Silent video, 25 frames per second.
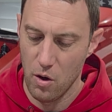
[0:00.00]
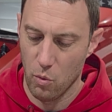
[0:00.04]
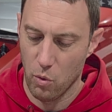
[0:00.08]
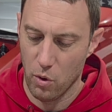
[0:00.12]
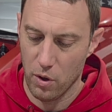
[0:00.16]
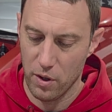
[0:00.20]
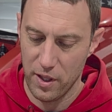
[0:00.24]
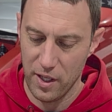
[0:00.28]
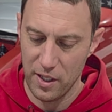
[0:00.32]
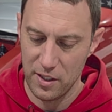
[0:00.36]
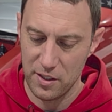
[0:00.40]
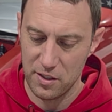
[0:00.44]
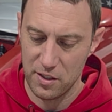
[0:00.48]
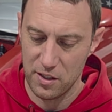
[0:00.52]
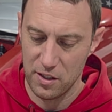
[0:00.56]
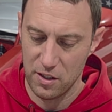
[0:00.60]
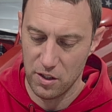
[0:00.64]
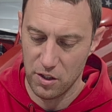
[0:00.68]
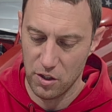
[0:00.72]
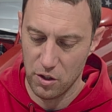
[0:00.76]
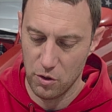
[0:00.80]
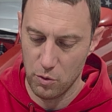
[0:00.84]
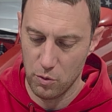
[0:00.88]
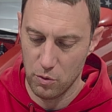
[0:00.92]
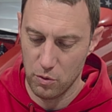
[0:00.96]
Where this,
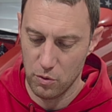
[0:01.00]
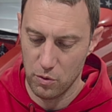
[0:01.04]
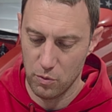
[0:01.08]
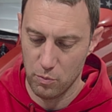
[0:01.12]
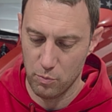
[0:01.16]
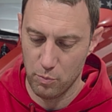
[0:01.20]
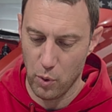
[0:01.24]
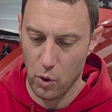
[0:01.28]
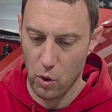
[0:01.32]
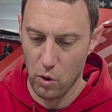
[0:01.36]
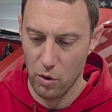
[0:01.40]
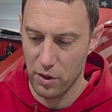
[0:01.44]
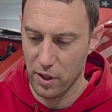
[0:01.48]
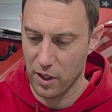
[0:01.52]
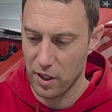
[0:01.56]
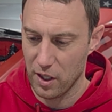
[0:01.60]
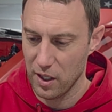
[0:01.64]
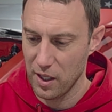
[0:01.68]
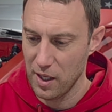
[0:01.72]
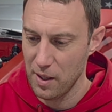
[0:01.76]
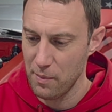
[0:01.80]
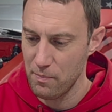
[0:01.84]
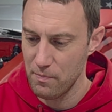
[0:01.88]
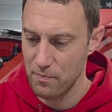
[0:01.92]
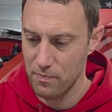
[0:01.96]
you pull the
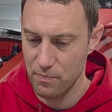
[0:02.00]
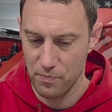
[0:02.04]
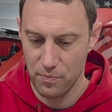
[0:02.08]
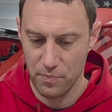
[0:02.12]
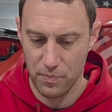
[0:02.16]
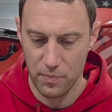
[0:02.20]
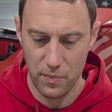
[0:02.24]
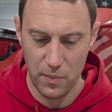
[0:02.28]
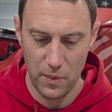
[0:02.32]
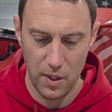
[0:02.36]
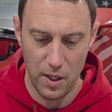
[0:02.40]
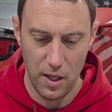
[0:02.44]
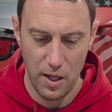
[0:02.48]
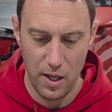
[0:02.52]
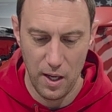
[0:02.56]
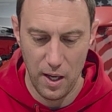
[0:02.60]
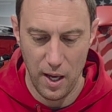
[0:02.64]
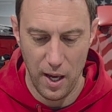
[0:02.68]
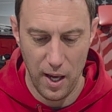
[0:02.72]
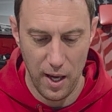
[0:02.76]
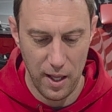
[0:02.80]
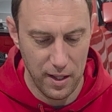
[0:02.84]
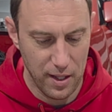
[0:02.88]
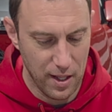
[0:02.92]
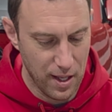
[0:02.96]
clip
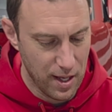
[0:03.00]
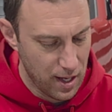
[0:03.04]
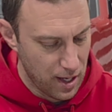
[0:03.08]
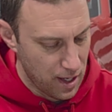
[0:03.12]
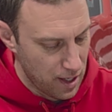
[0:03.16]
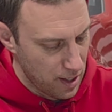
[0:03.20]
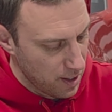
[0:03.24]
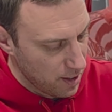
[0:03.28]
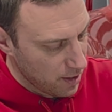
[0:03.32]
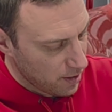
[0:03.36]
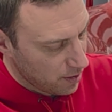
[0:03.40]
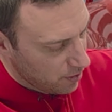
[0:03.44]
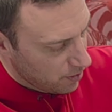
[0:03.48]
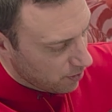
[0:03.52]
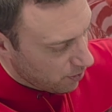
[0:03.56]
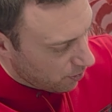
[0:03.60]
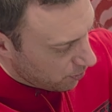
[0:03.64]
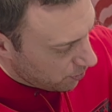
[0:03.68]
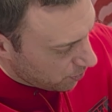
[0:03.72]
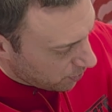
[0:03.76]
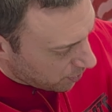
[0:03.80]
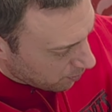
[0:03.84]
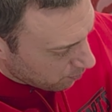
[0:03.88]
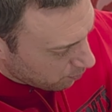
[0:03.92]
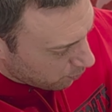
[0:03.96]
and then, you know,
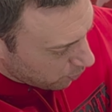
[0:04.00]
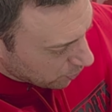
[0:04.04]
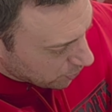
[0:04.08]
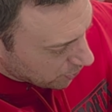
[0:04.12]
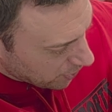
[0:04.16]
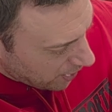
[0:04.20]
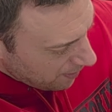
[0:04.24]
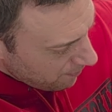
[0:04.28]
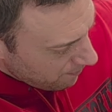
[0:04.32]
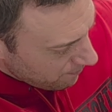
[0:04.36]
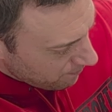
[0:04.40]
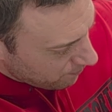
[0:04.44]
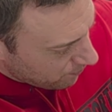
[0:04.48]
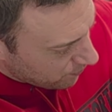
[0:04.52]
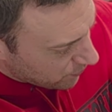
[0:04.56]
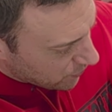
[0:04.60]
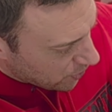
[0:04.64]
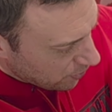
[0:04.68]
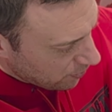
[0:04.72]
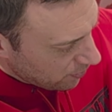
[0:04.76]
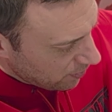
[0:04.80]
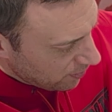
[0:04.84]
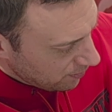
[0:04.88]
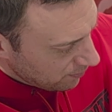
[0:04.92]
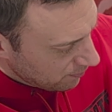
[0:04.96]
you can push up,
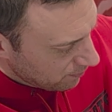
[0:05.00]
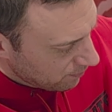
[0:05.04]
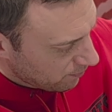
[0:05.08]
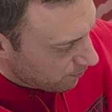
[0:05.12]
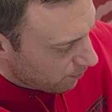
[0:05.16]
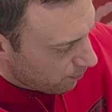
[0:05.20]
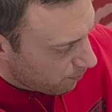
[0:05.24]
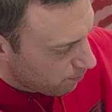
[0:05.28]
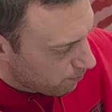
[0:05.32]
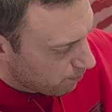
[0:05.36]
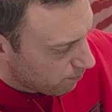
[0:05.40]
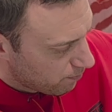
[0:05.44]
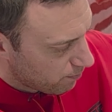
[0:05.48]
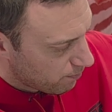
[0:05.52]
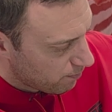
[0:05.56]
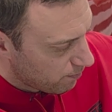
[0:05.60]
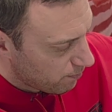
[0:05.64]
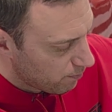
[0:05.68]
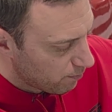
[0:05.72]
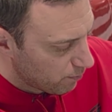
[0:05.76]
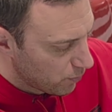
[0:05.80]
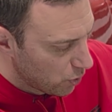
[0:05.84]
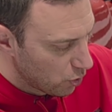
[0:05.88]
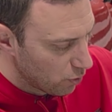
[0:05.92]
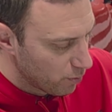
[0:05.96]
turn,
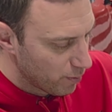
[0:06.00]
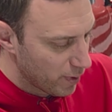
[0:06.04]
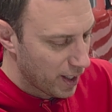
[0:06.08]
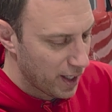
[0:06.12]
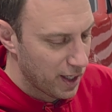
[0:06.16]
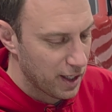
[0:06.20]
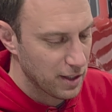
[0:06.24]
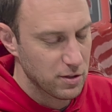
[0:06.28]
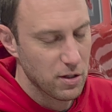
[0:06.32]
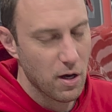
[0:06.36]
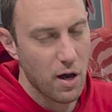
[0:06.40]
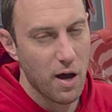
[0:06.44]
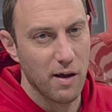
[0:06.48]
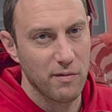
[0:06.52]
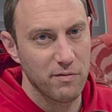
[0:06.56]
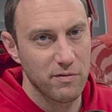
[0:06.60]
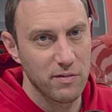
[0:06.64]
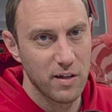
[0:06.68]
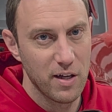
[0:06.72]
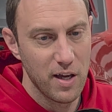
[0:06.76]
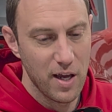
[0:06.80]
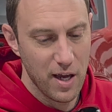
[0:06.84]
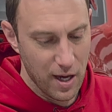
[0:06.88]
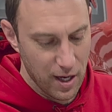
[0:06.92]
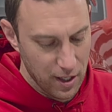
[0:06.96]
boom, and it's
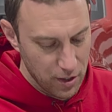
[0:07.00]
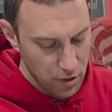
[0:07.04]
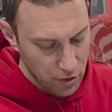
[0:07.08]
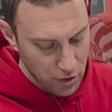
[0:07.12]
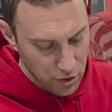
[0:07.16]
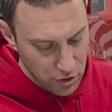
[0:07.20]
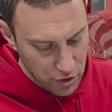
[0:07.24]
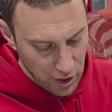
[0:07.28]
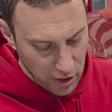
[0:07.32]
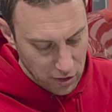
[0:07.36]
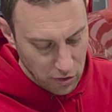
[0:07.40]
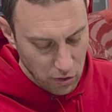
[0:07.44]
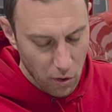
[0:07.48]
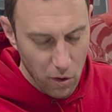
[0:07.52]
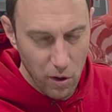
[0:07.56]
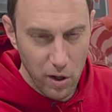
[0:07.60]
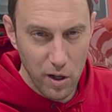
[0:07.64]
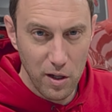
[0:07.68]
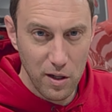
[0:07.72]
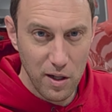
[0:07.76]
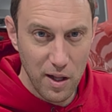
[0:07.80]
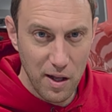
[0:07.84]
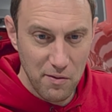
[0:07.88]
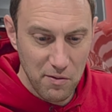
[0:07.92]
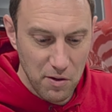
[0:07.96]
off. And you can check the
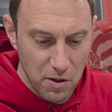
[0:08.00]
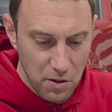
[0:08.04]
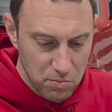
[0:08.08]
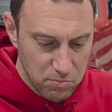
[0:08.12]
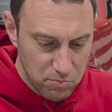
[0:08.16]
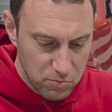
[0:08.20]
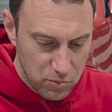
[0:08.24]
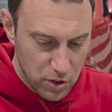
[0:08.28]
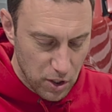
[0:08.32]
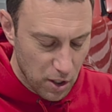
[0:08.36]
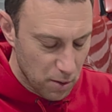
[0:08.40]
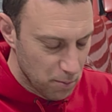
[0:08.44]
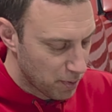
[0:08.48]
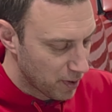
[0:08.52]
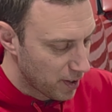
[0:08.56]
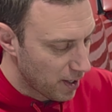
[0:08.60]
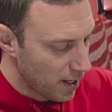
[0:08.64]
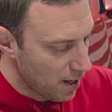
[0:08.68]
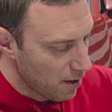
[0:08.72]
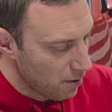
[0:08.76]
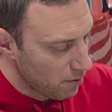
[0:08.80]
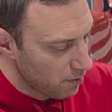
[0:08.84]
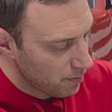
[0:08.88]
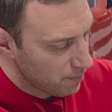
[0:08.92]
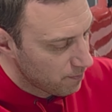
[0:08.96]
oil level, dump it
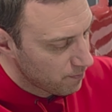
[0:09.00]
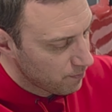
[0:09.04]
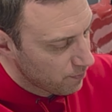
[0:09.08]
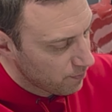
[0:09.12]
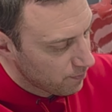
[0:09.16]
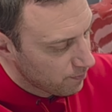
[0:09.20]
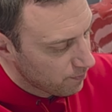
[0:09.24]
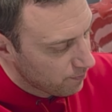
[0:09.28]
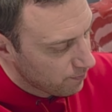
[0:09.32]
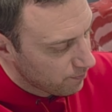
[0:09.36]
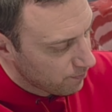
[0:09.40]
out,